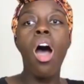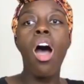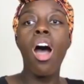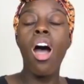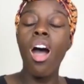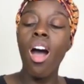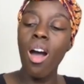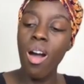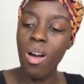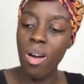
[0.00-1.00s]
Yeah,
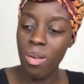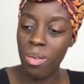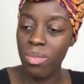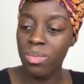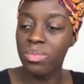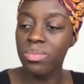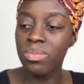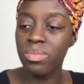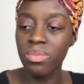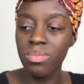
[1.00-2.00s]
but obviously your
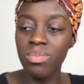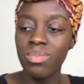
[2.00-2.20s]
uni